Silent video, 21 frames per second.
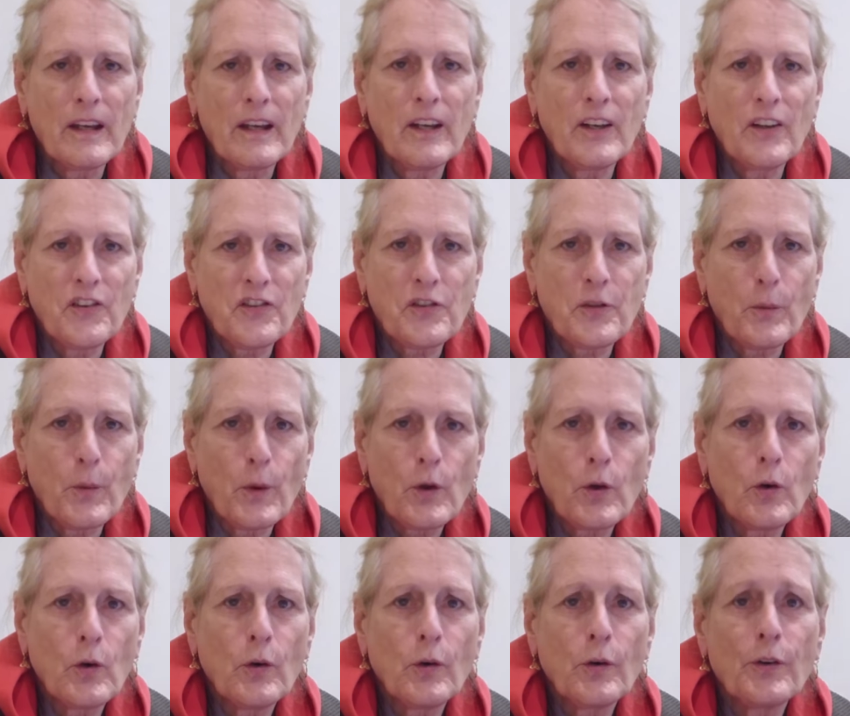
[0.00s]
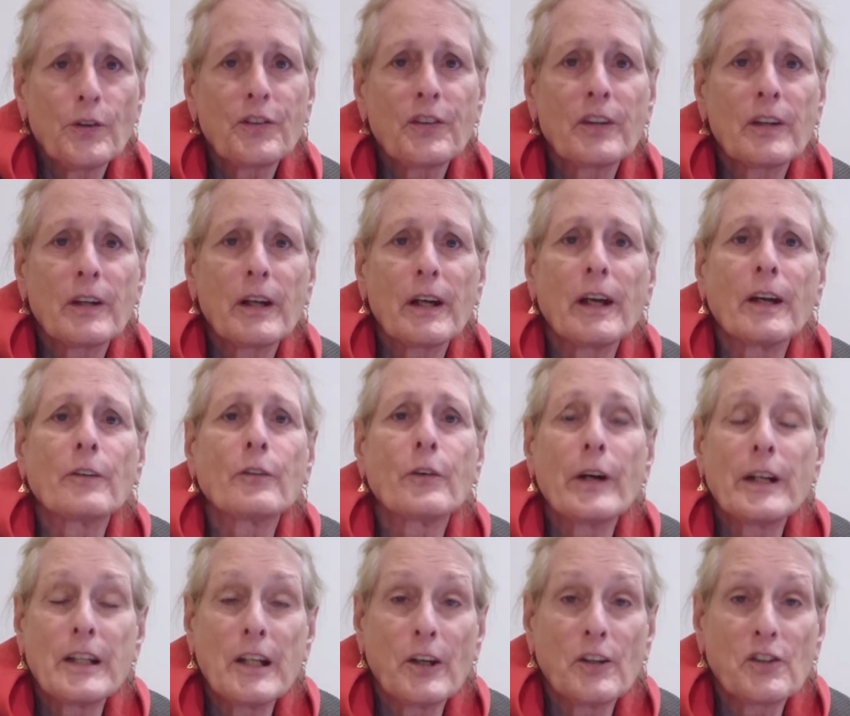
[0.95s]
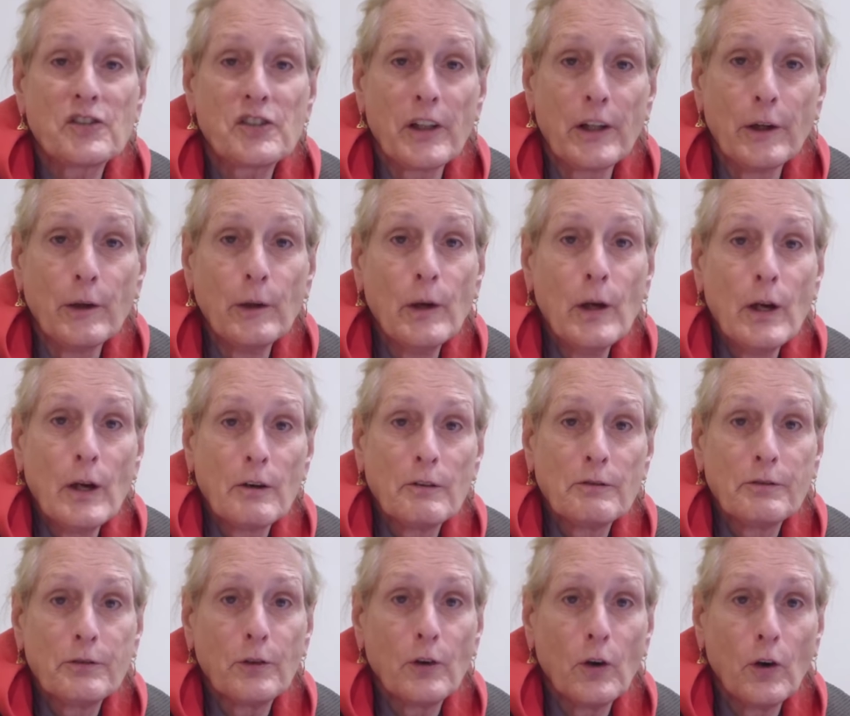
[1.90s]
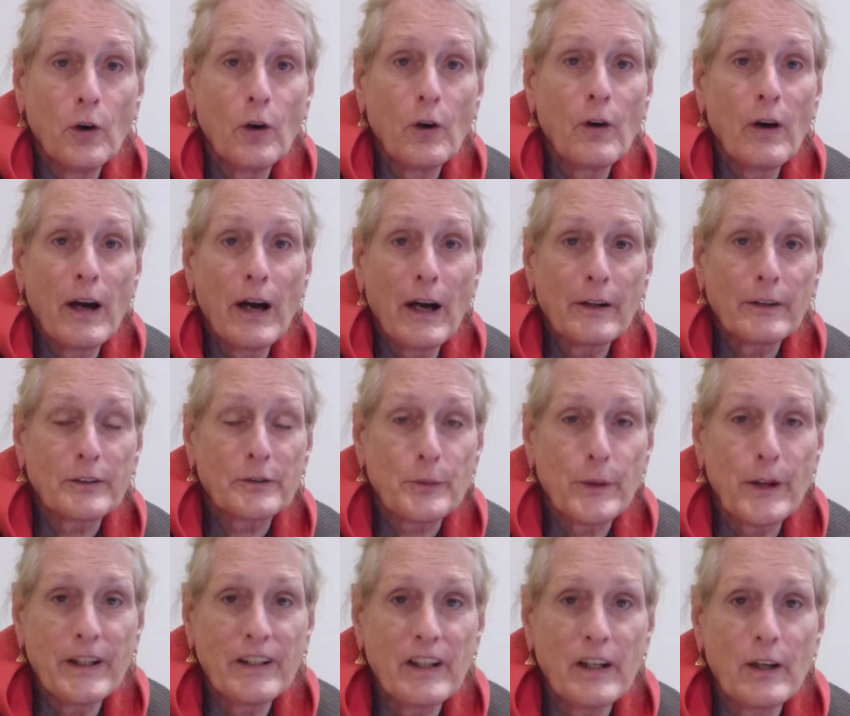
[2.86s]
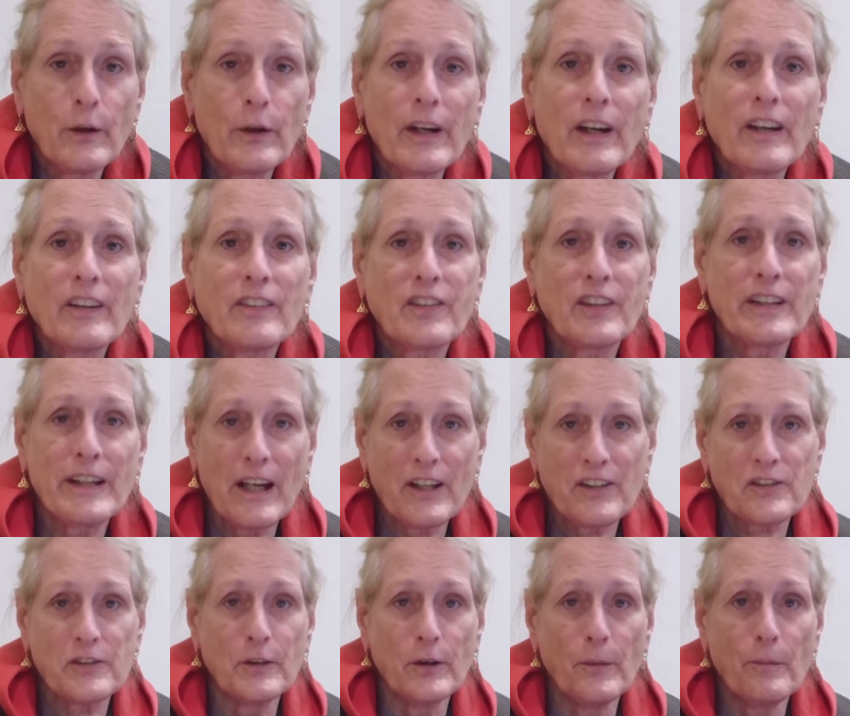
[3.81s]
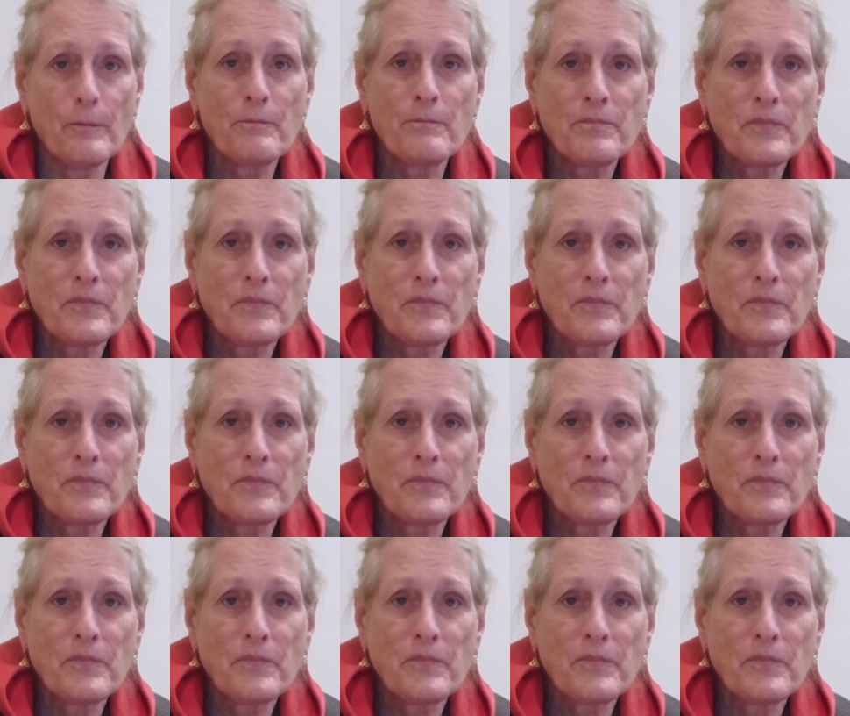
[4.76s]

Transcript: is to record a radio show for Irish Radio International.